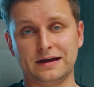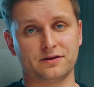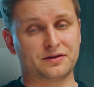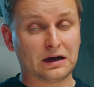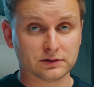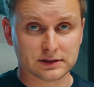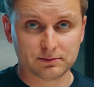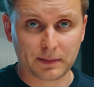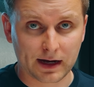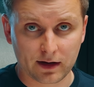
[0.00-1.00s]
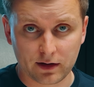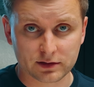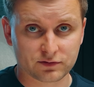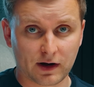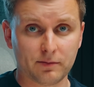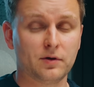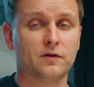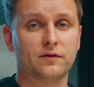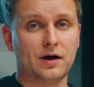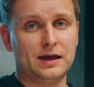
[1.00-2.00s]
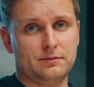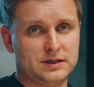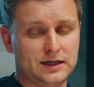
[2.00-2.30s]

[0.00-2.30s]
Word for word: eight thousand megahertz RAM for A M